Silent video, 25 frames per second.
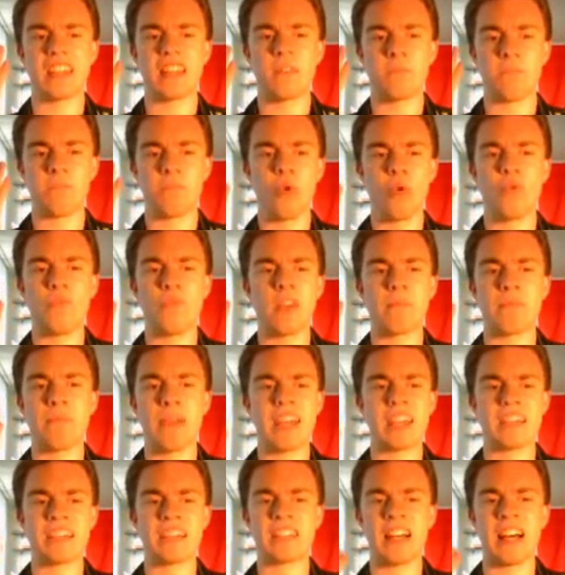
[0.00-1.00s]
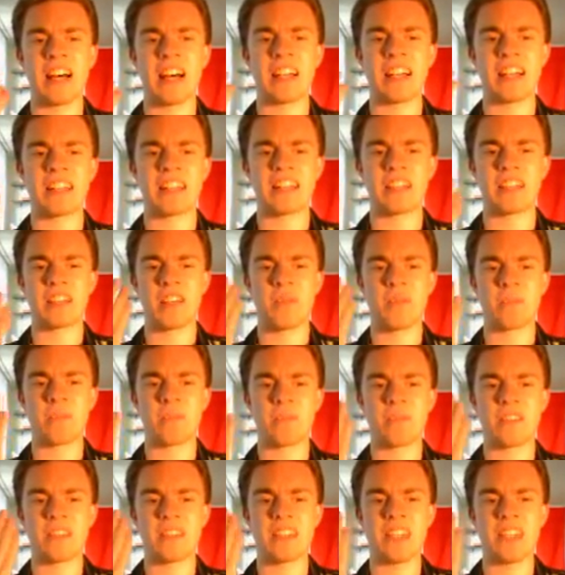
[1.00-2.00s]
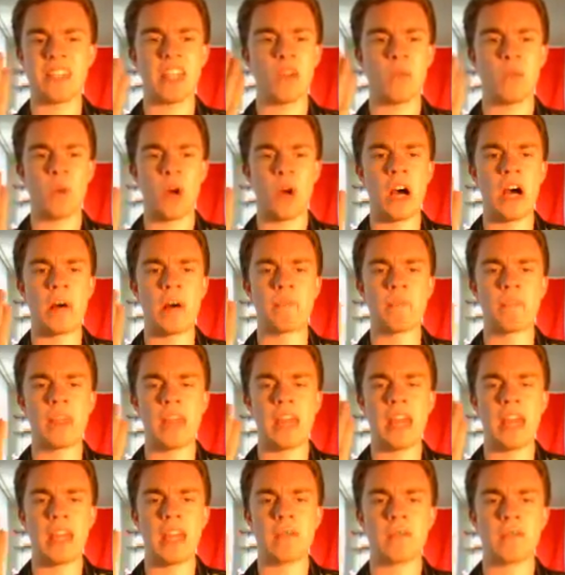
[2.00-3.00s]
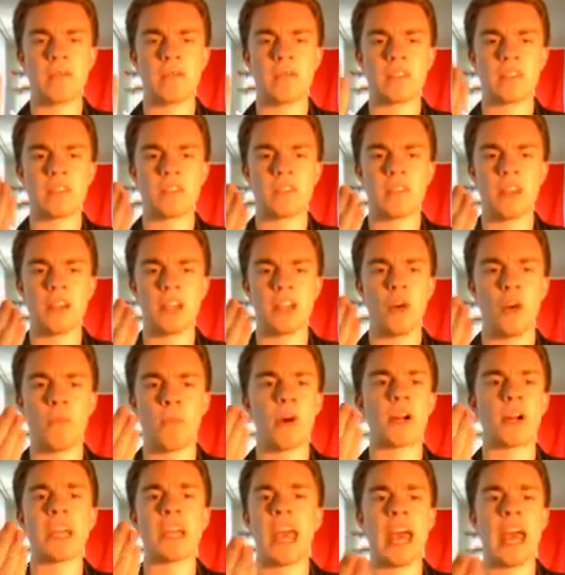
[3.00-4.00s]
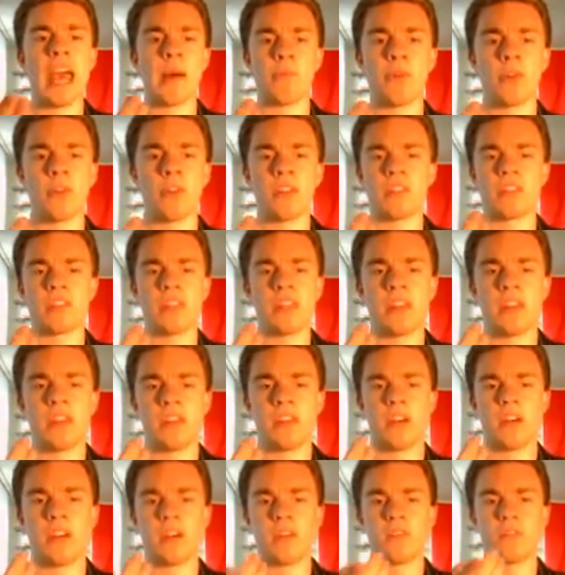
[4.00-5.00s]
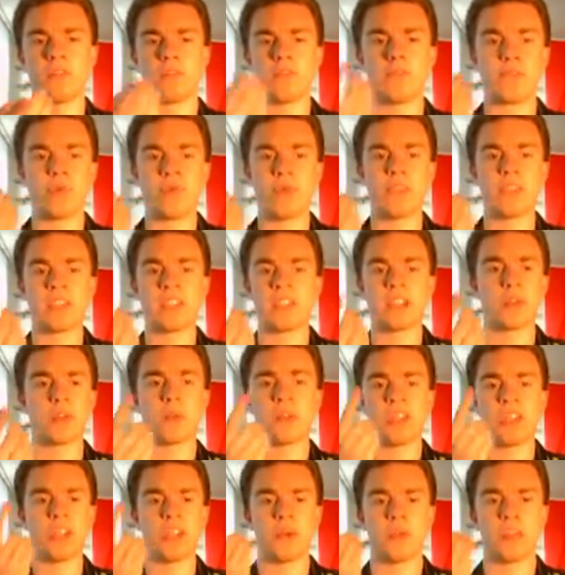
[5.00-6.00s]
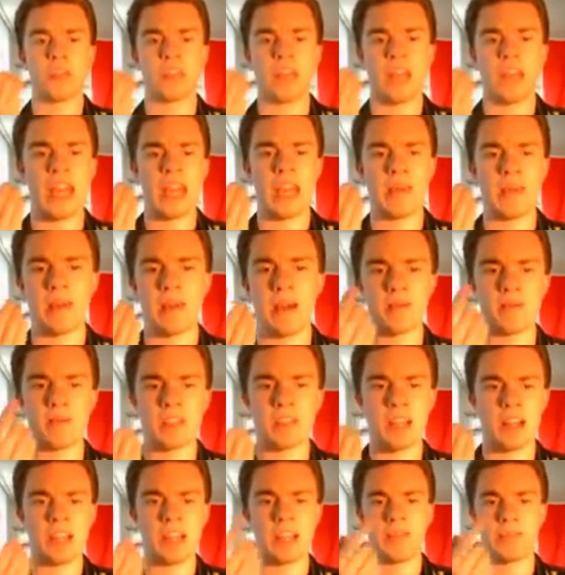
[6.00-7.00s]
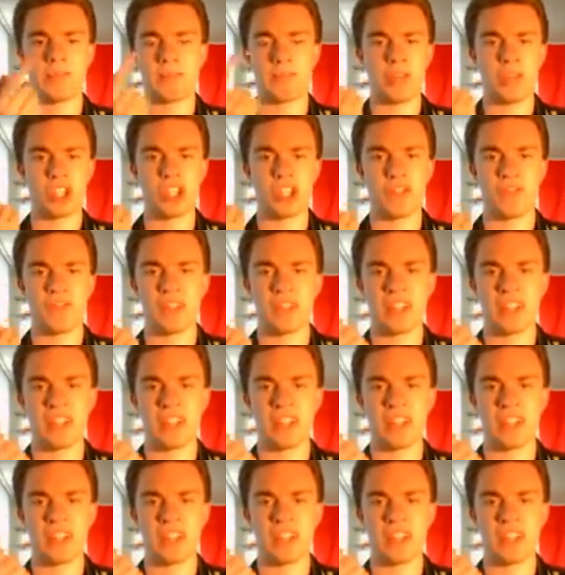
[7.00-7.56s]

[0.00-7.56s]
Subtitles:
movie based on some CD-ROM games. I know Mark Hamill is in the movies. I don't really know the game. I was not much of